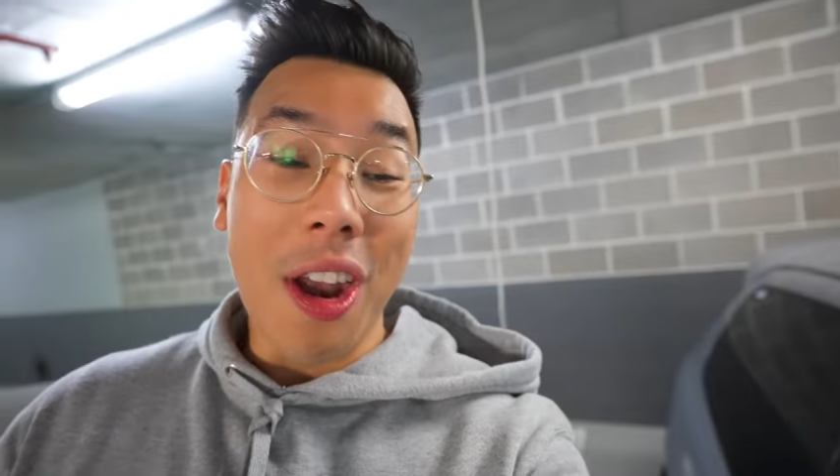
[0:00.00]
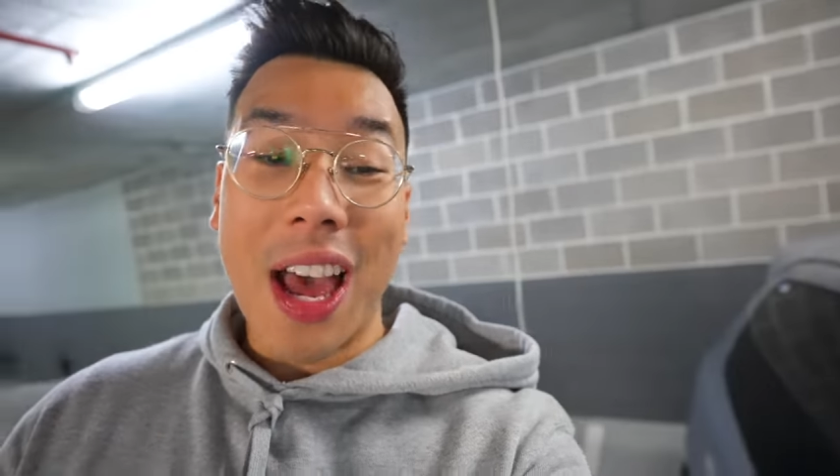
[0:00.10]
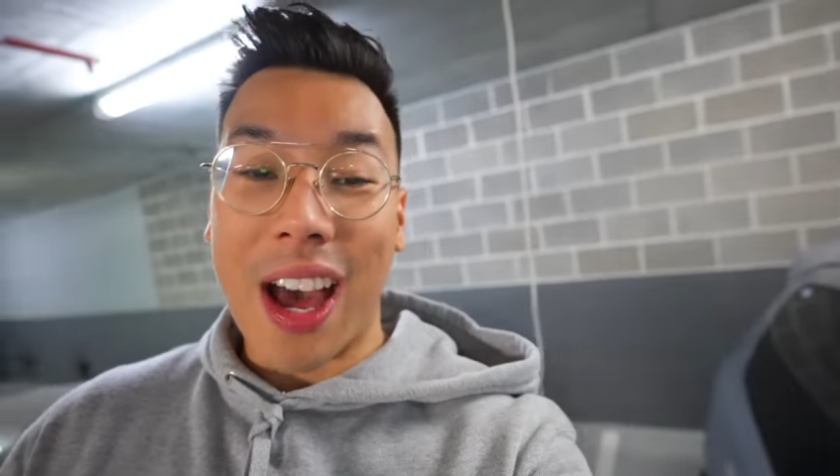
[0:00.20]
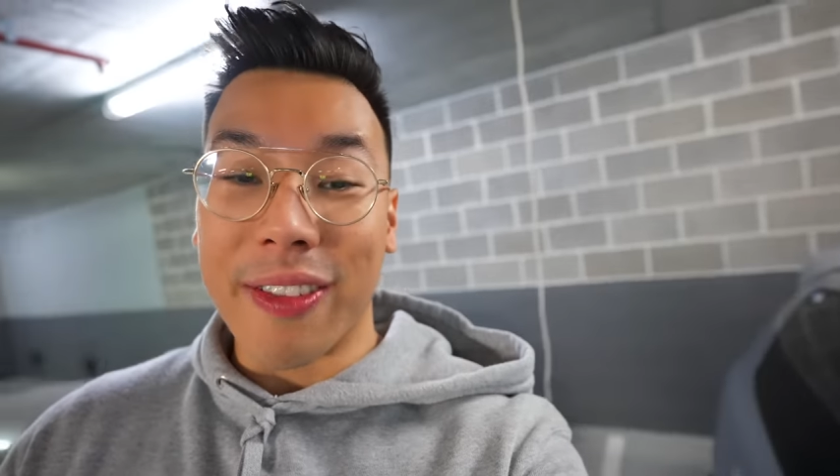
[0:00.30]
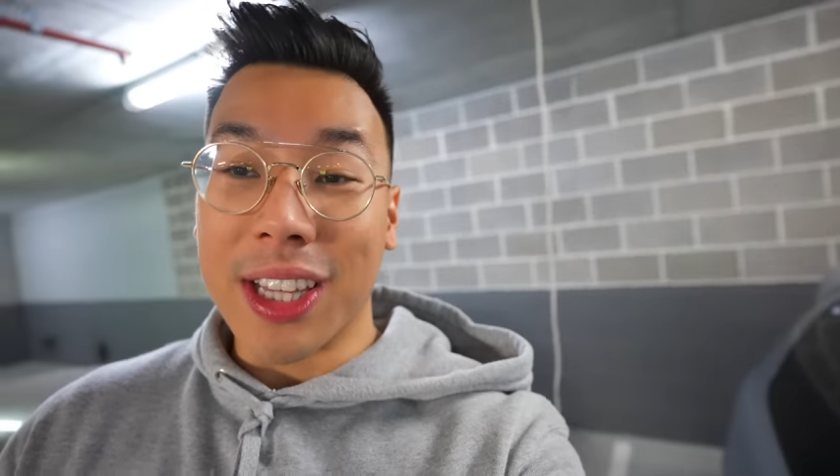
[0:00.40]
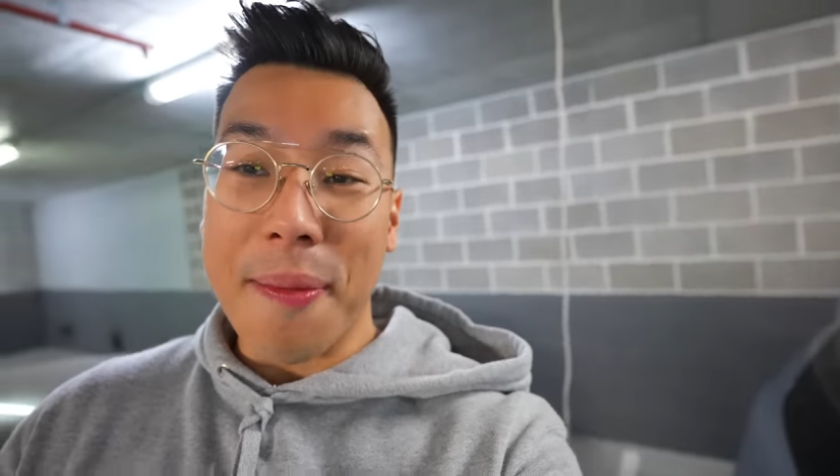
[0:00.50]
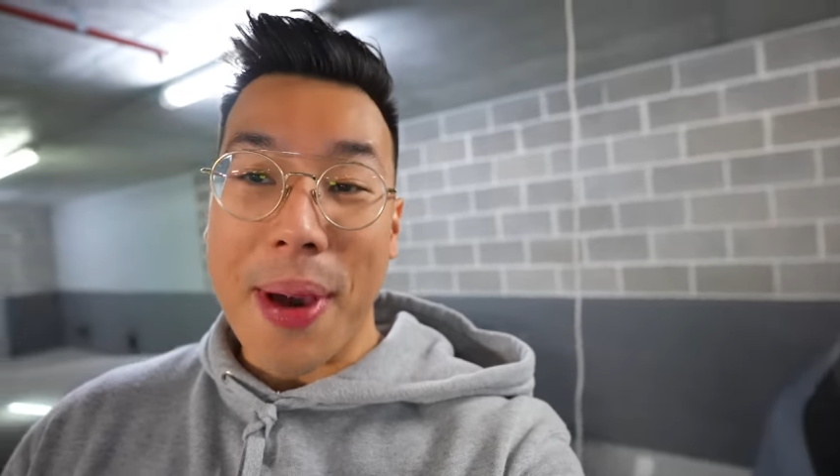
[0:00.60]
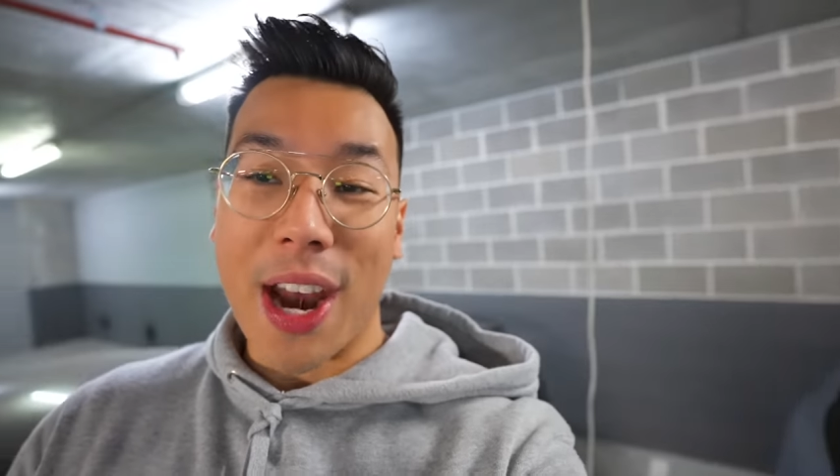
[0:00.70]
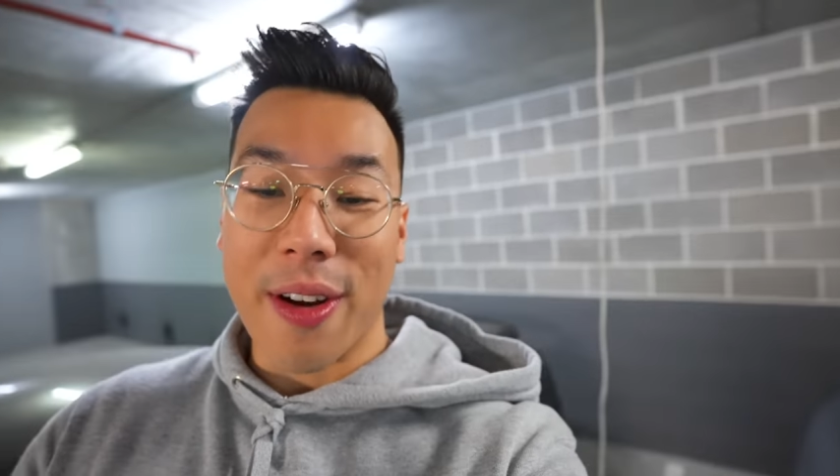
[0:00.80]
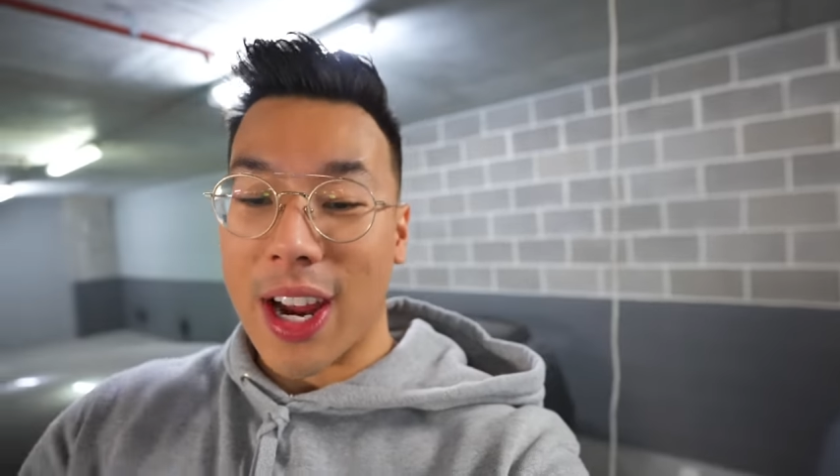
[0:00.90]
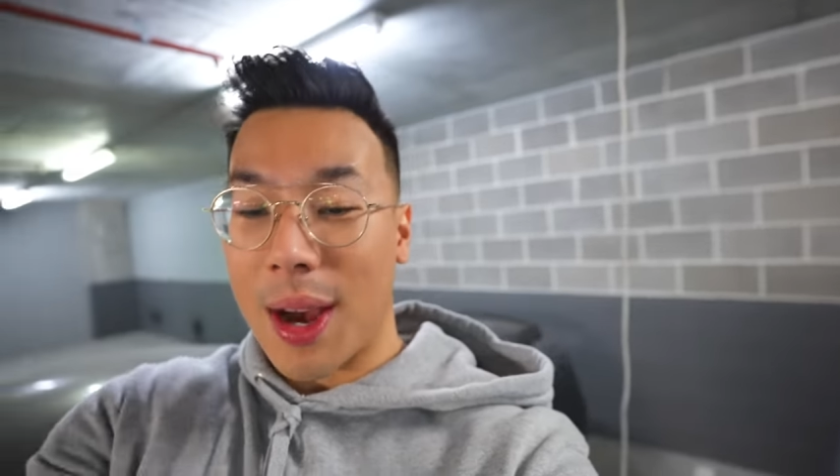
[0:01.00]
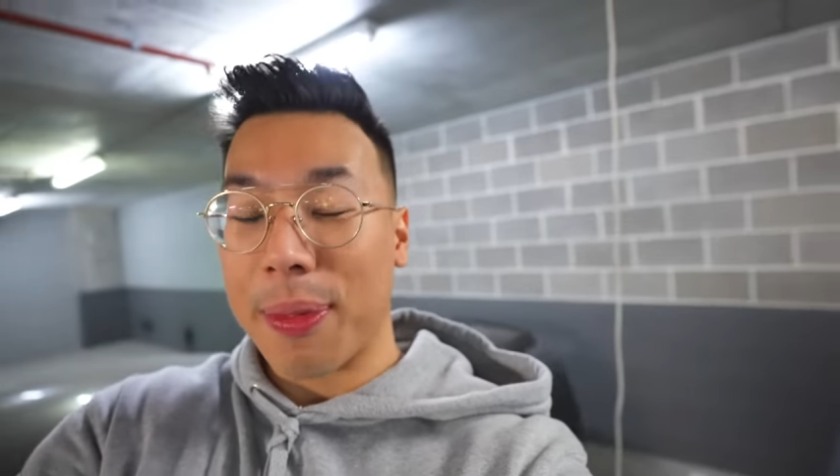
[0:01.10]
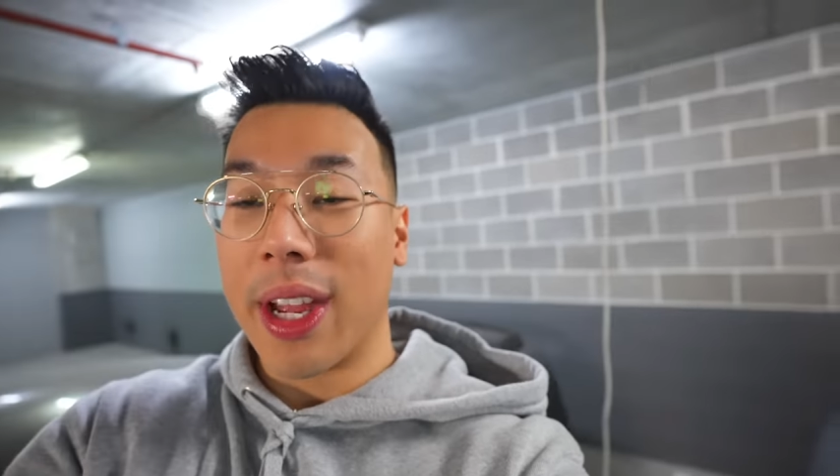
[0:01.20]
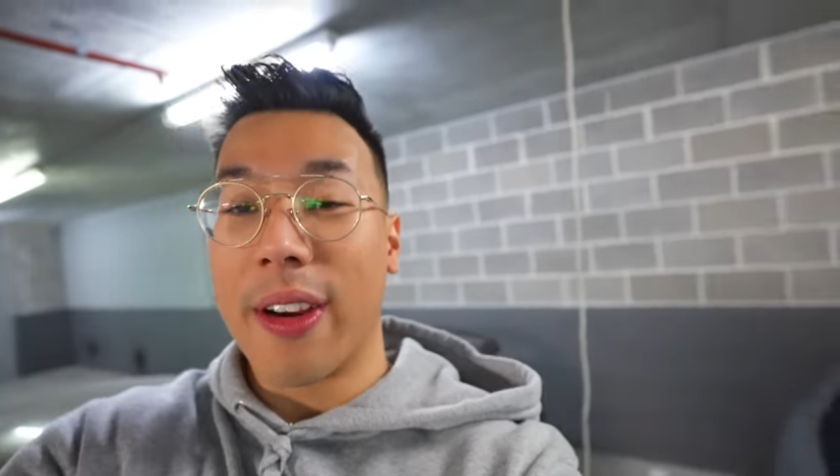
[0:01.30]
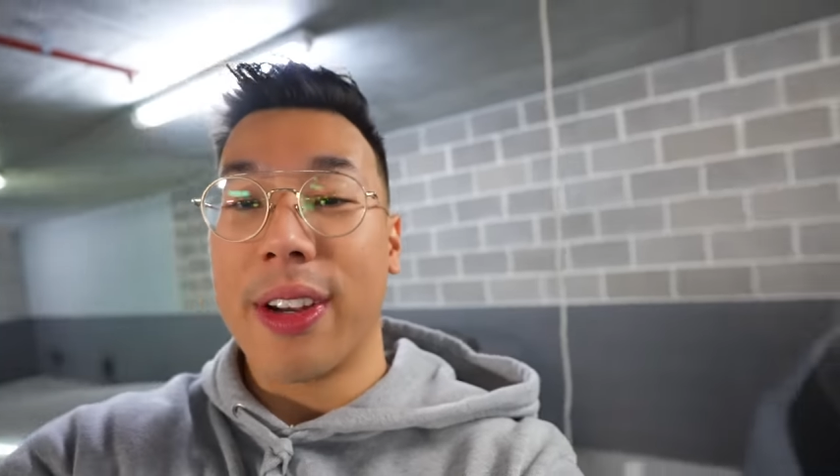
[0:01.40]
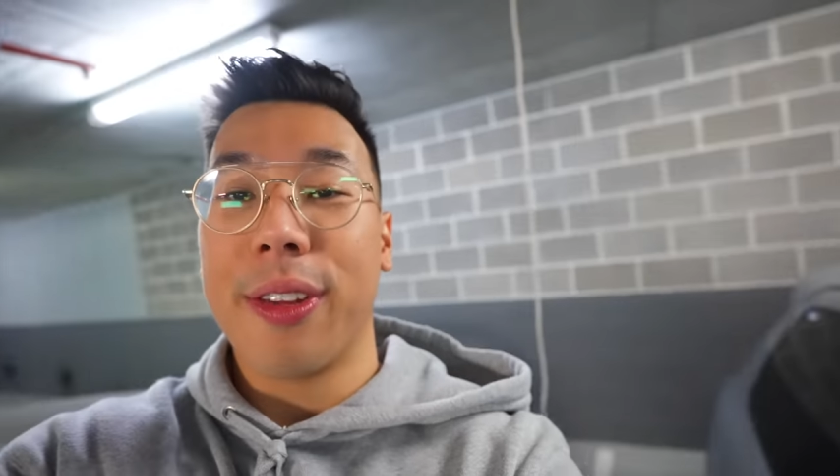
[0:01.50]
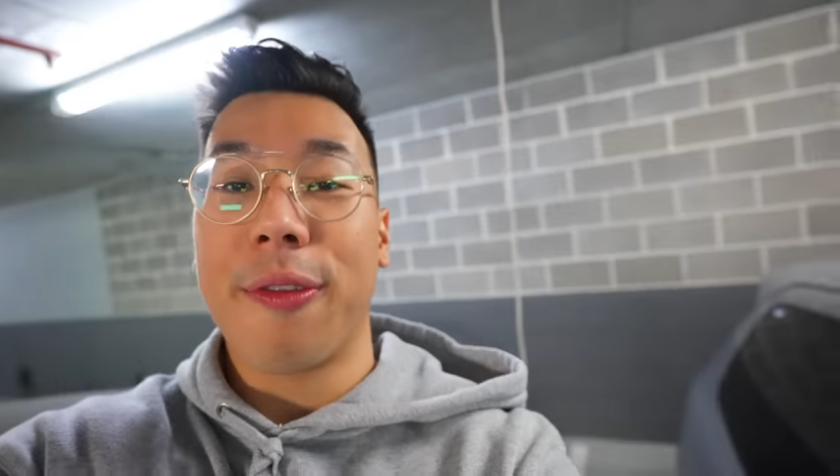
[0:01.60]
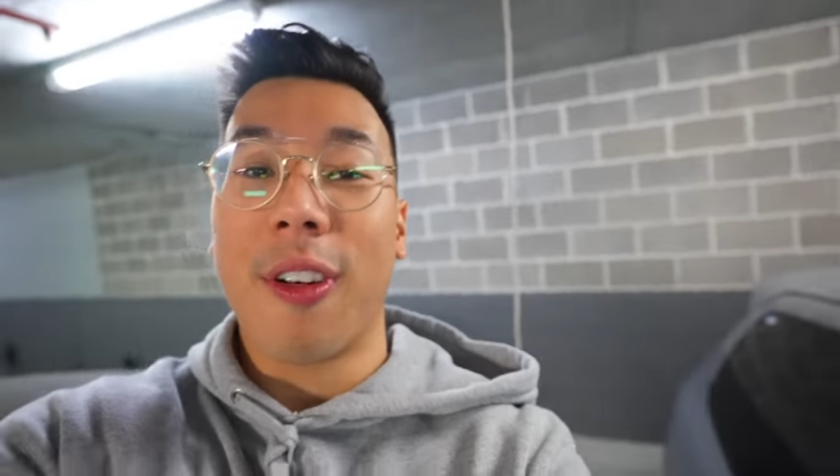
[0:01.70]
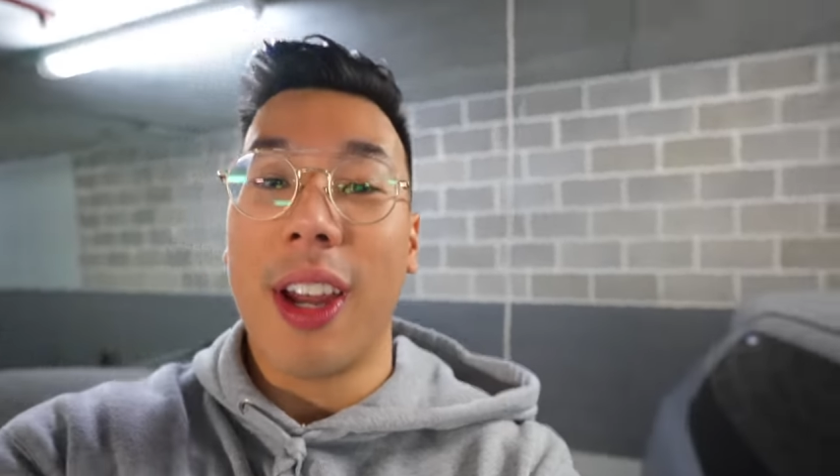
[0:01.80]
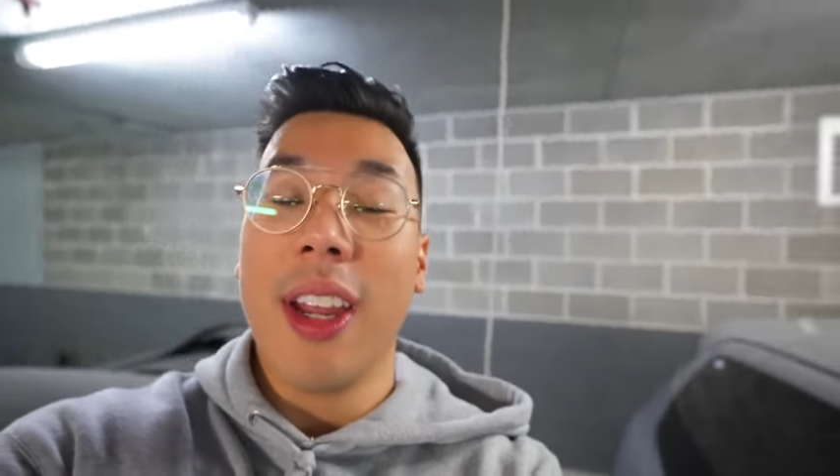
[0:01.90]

having the battery up there in the front.